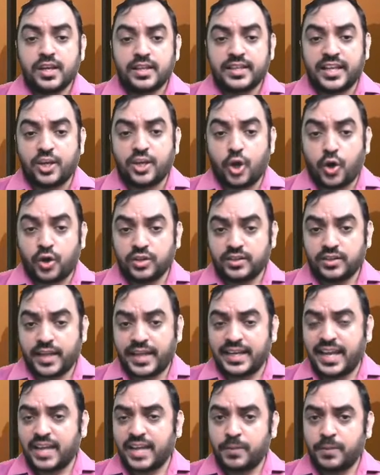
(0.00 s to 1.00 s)
Then on
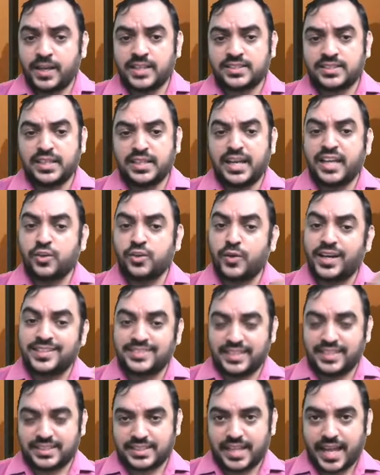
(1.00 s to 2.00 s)
9 lakh minus 3 lakh, you get
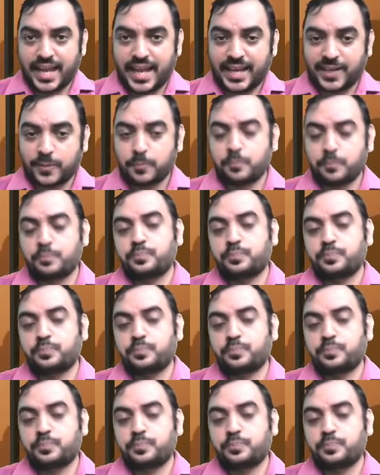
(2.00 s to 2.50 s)
6 lakh.